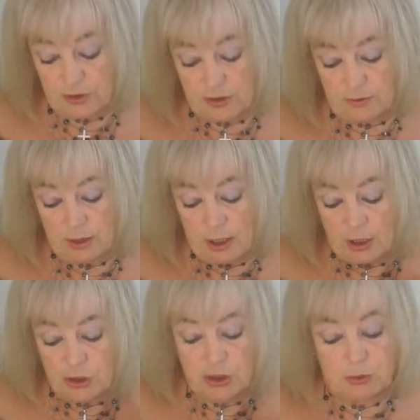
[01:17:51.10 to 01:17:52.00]
for
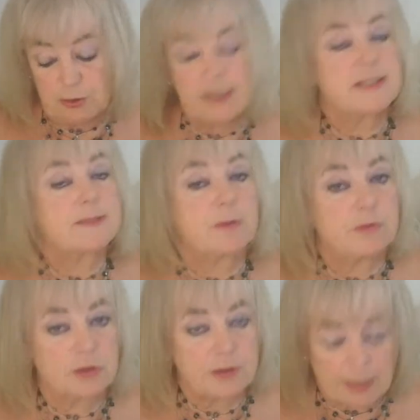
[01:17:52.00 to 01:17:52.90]
2 years
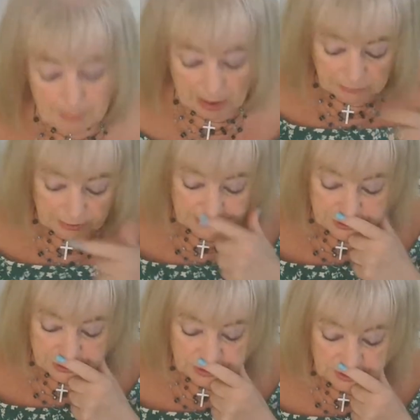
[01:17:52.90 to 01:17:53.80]
before their
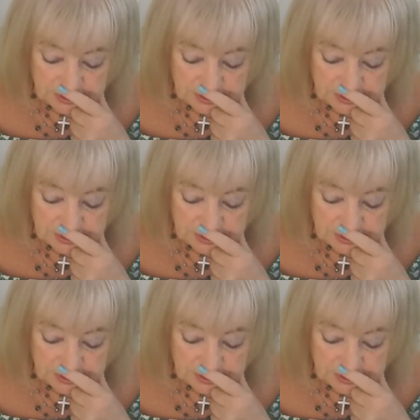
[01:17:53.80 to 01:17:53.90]
marriage.